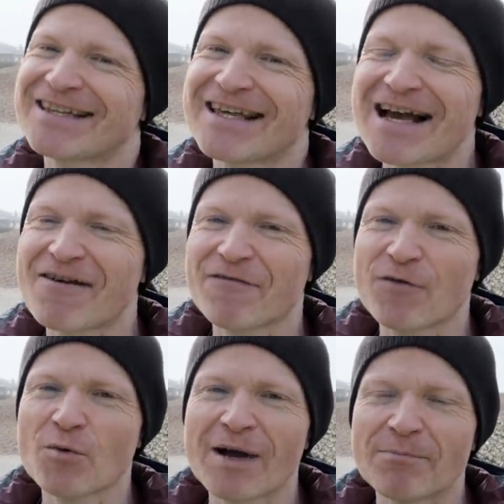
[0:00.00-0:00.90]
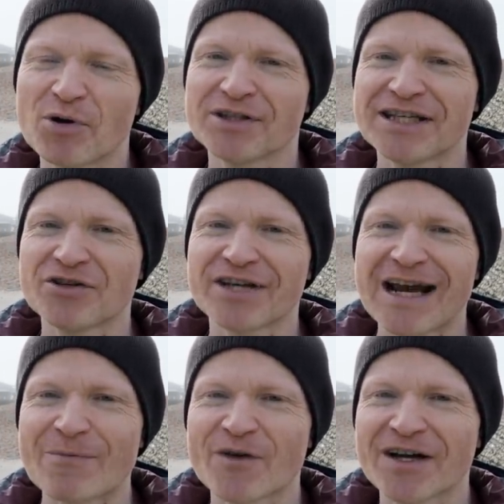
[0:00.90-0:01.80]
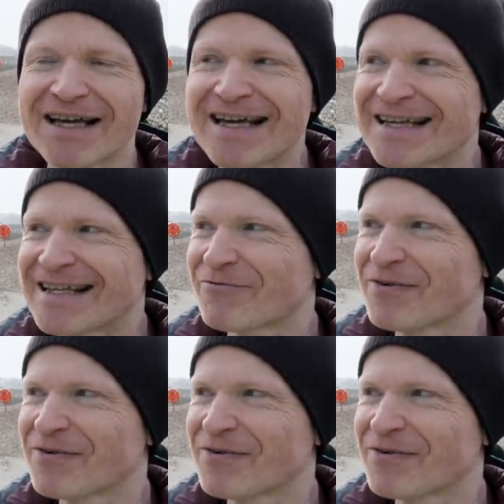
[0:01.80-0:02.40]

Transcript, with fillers: that format button in your camera that